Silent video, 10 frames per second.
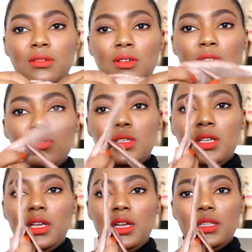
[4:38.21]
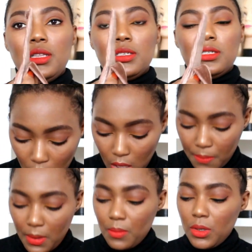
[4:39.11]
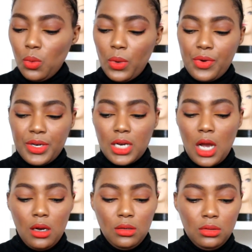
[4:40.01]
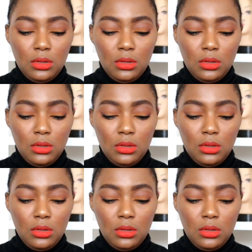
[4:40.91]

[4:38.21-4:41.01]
close it here like this. I'm going to wear it now,